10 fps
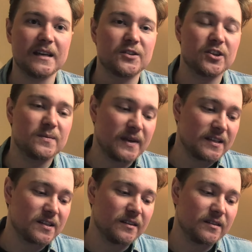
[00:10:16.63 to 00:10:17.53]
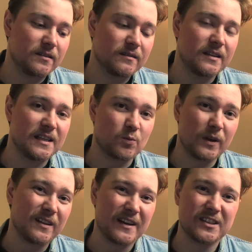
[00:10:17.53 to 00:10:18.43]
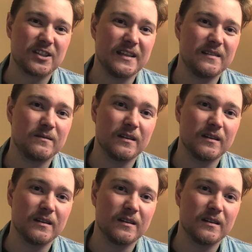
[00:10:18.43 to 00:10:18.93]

It just means that these will eventually,